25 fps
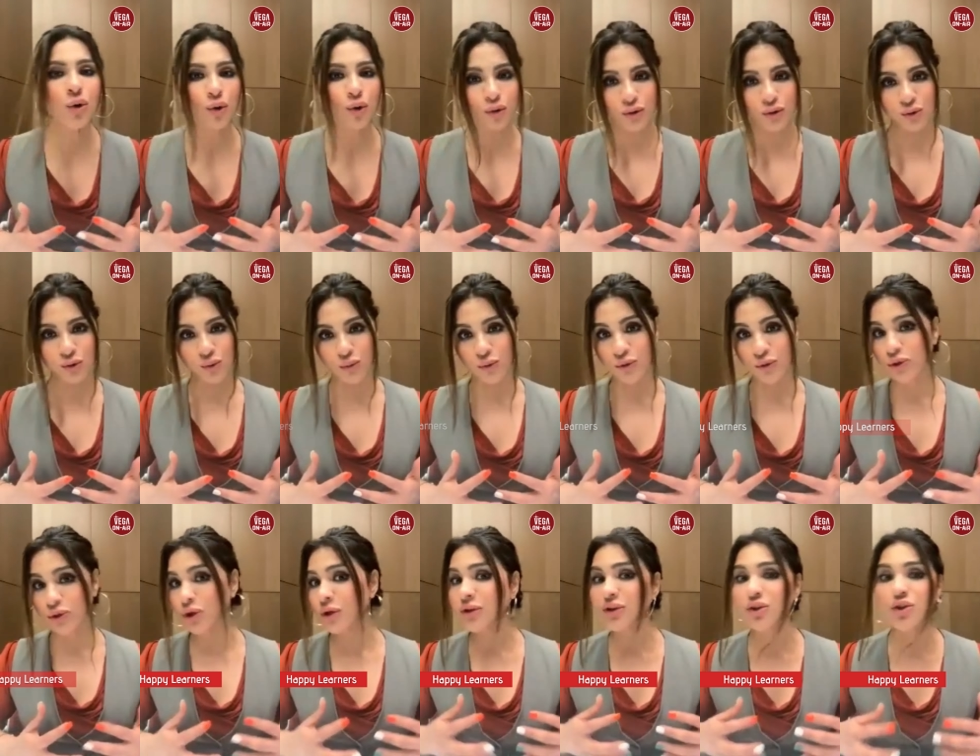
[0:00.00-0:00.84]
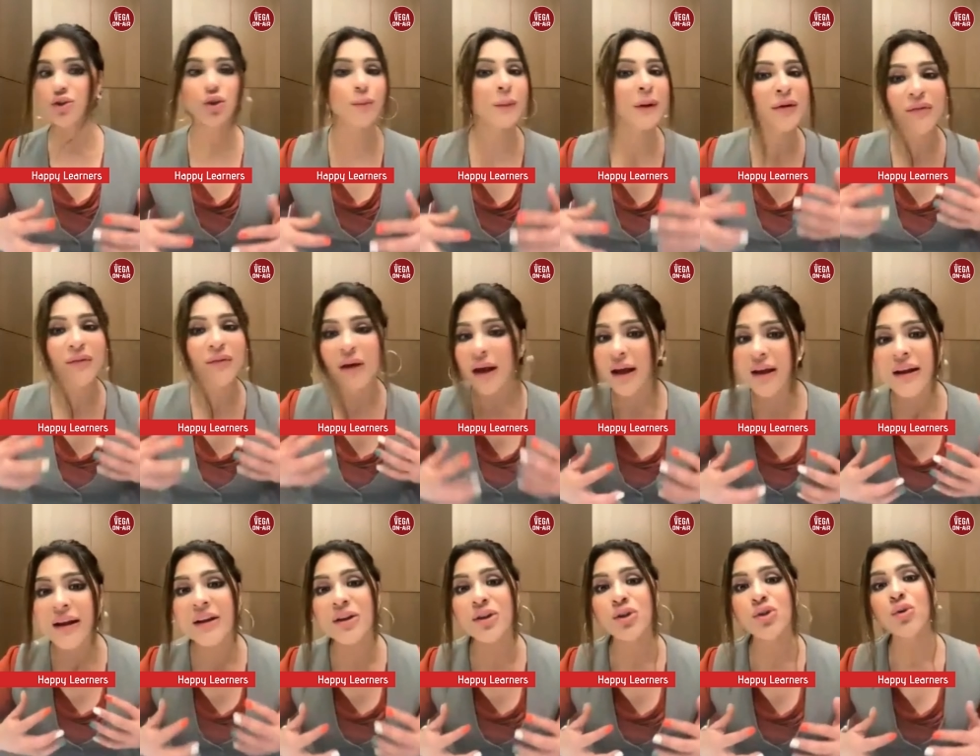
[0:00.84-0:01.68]
to go to school, should be
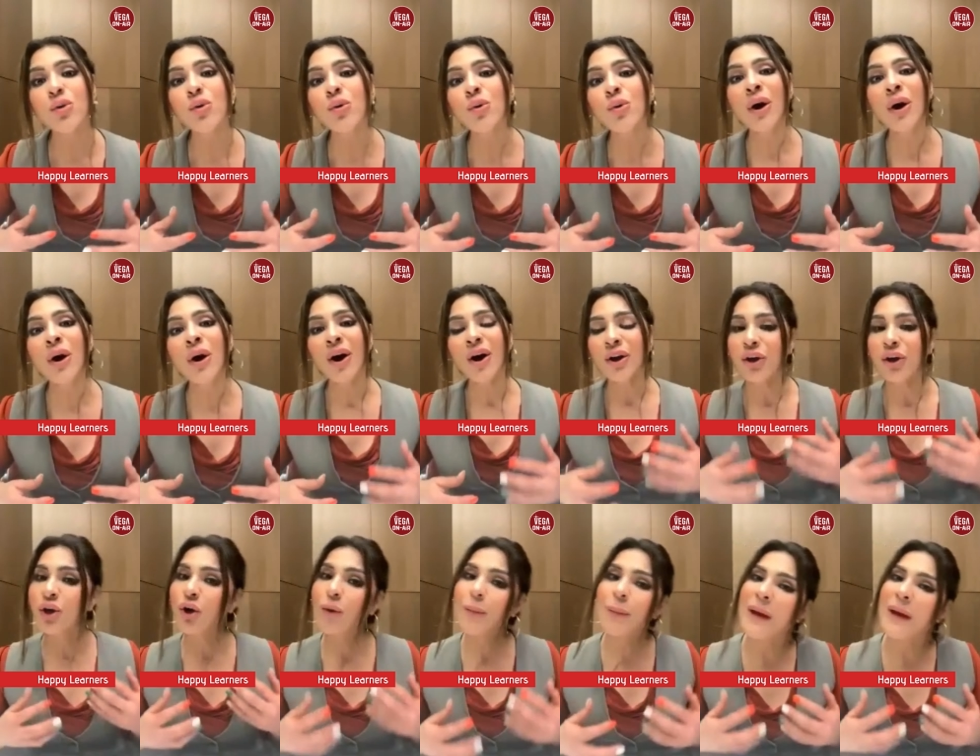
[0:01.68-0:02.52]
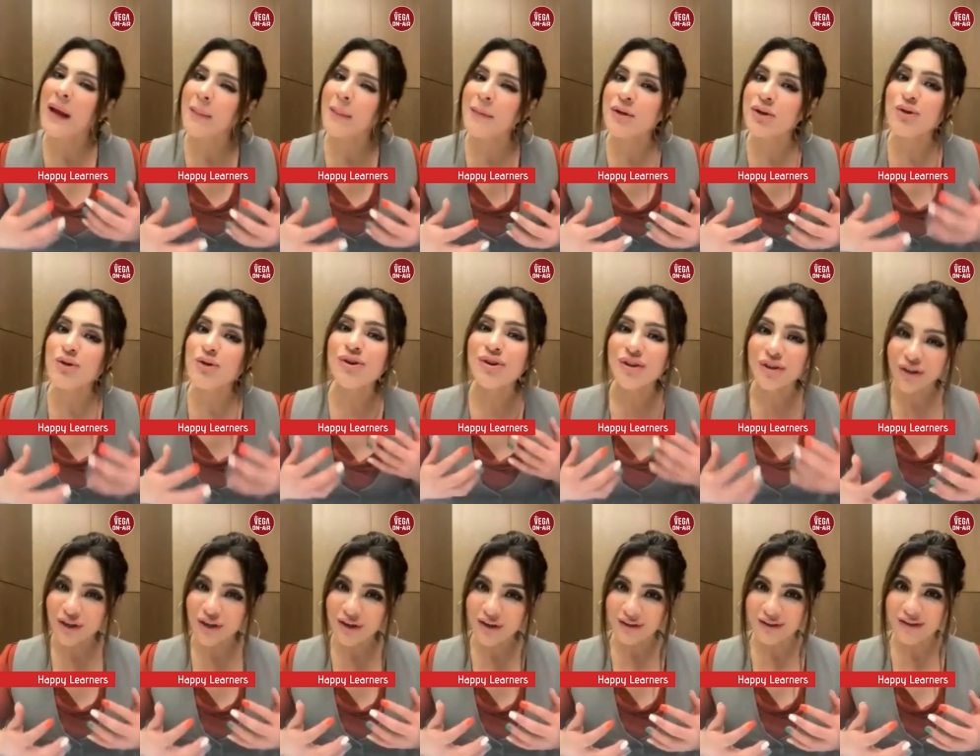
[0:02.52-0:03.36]
raring to you know, be able to
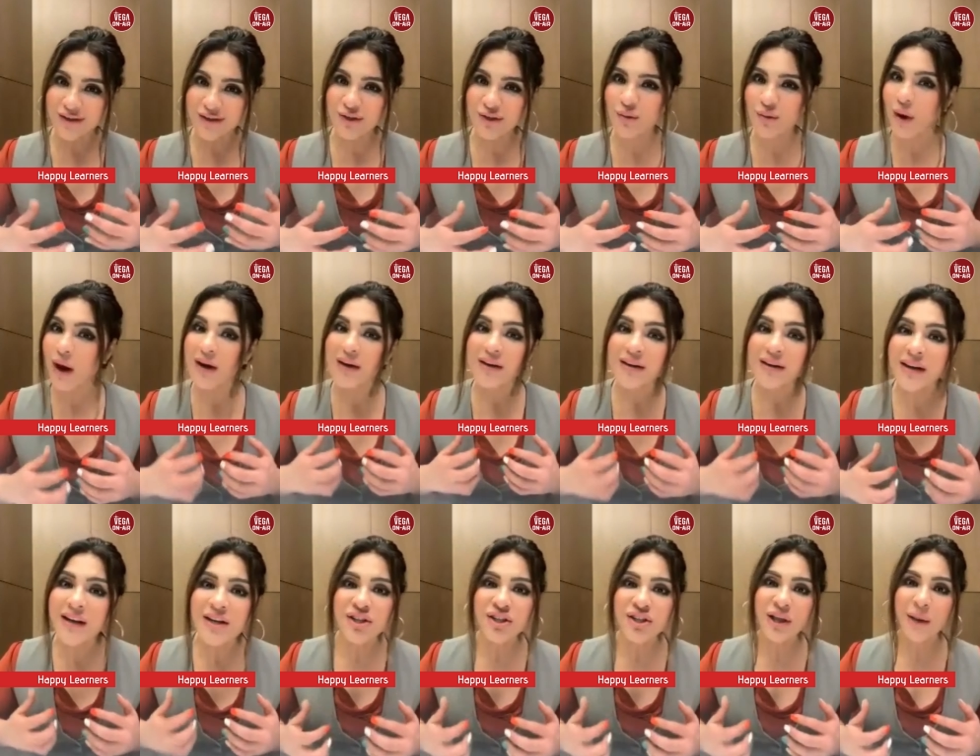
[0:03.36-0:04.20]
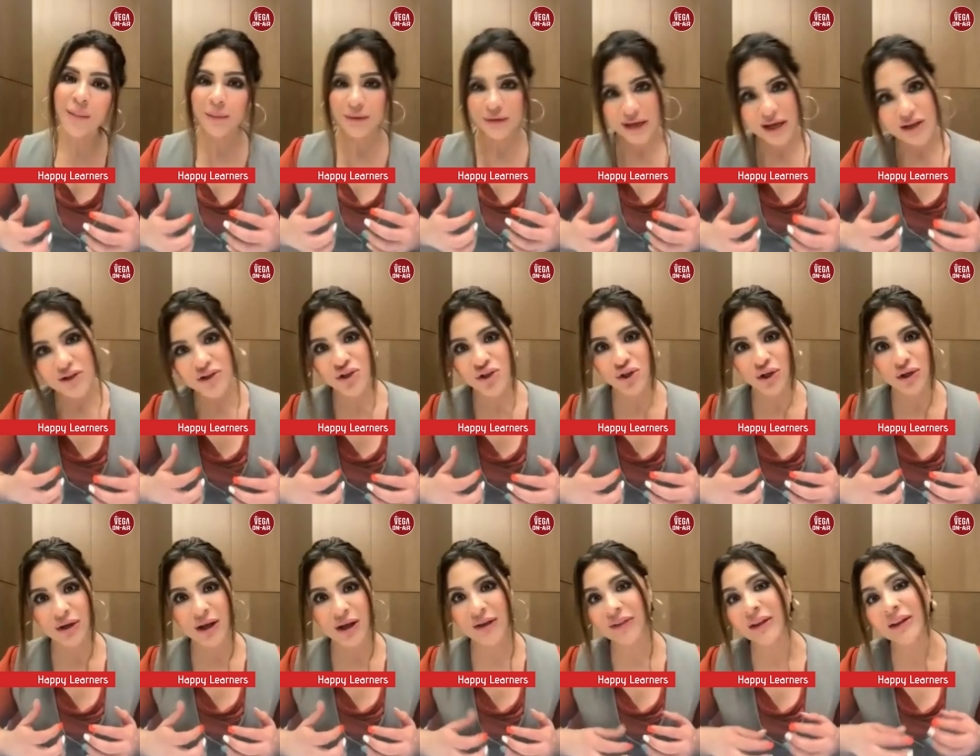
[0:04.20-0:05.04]
learn, to unleash their
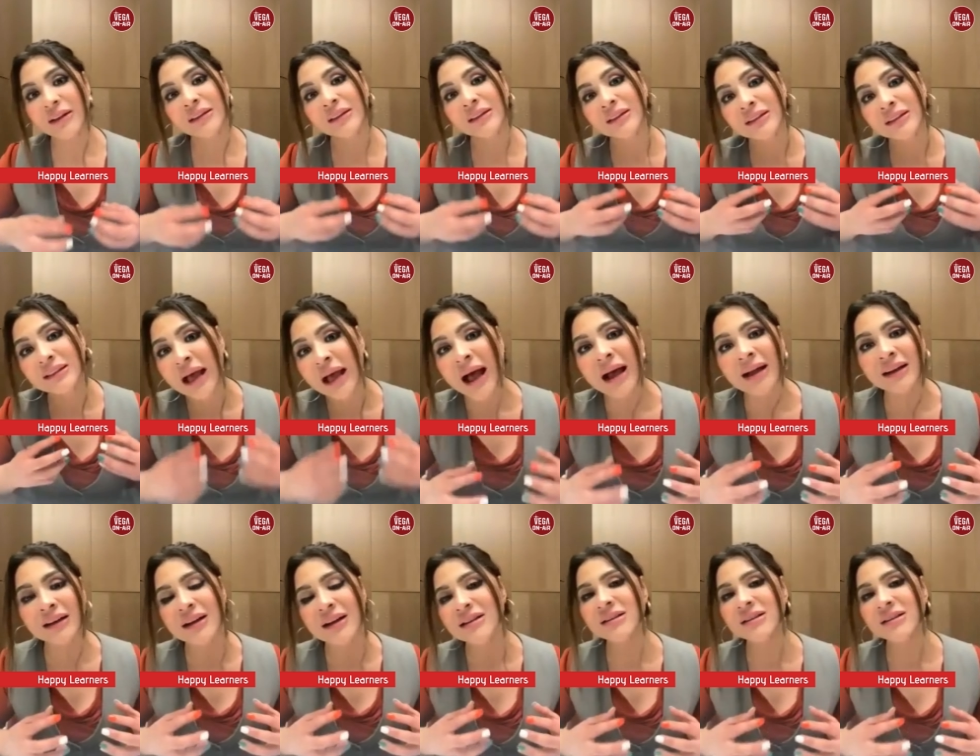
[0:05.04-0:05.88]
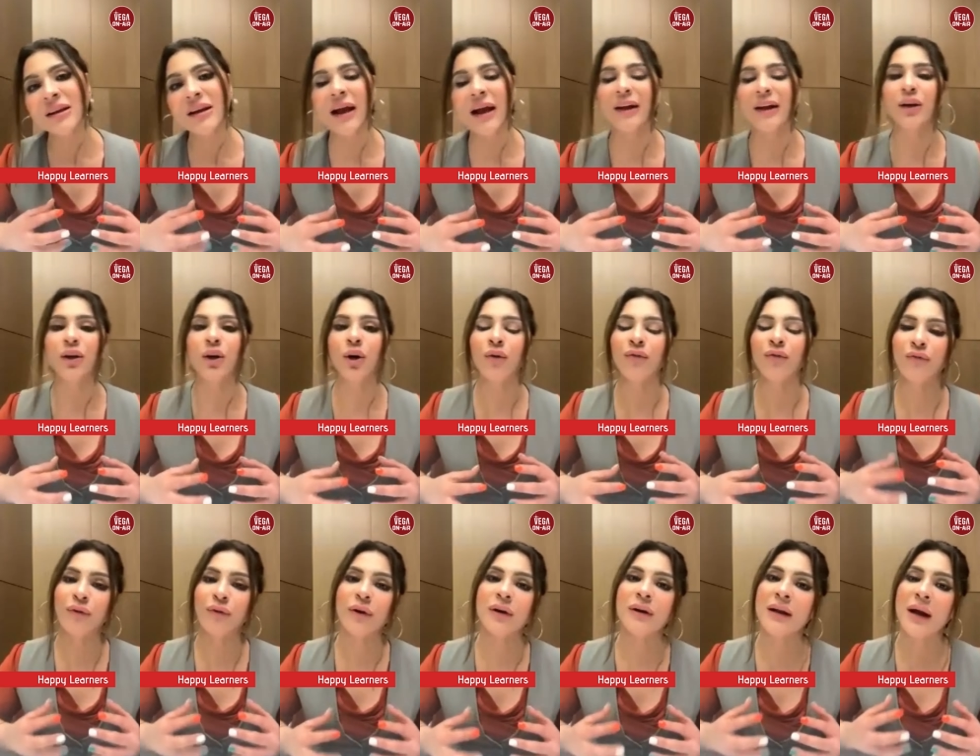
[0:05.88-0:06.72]
potential. I think that is the kind
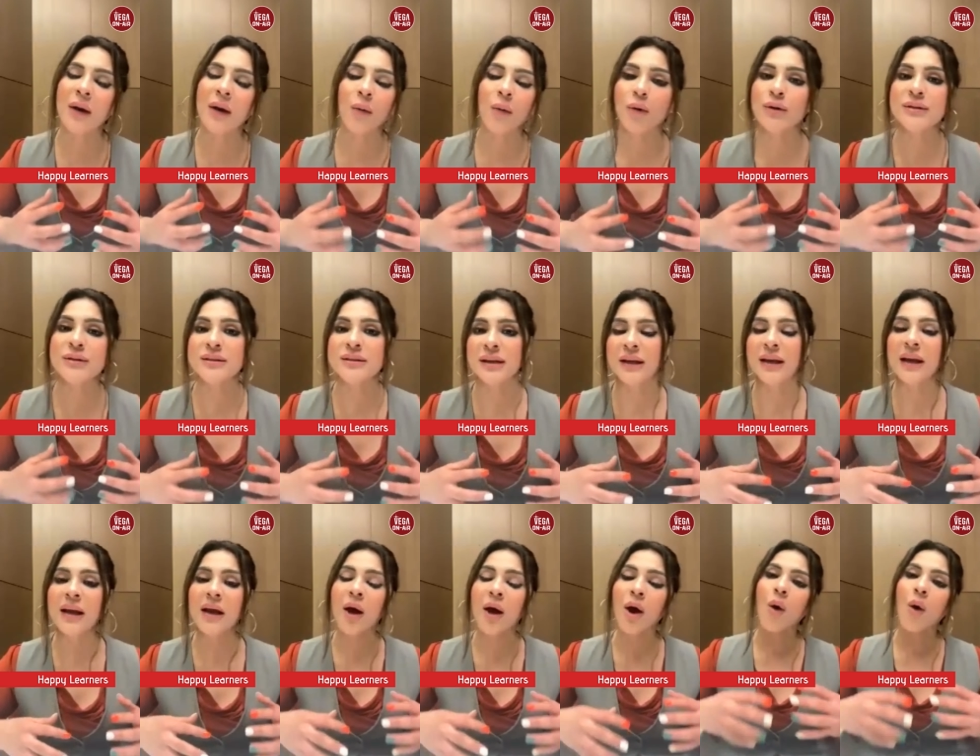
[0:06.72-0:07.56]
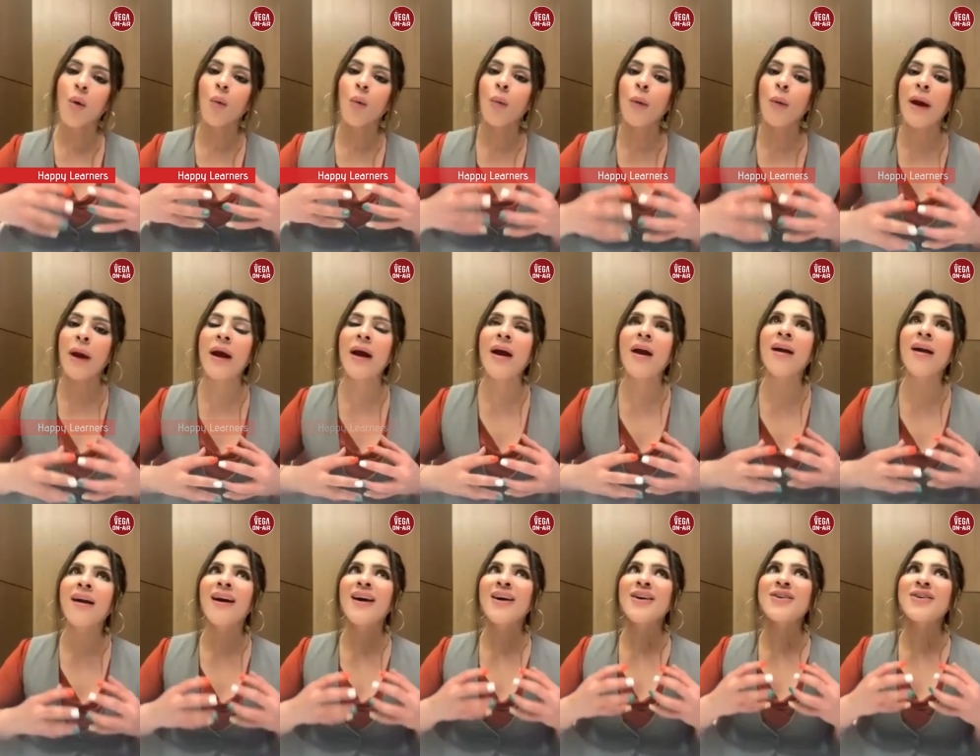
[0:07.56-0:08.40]
of world I want to see
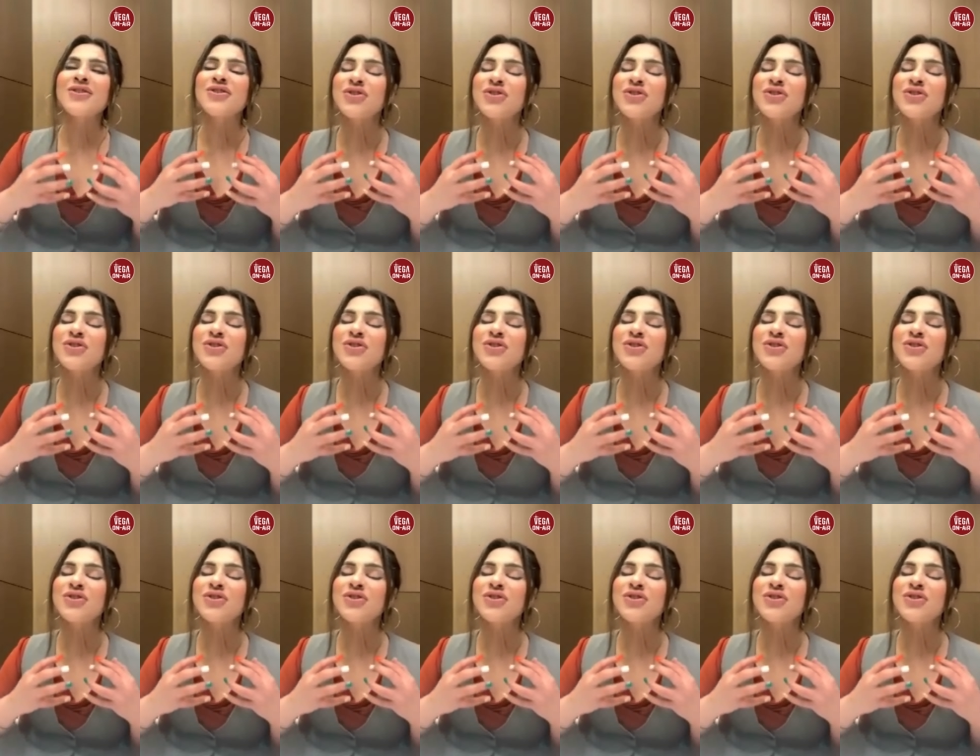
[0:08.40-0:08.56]
where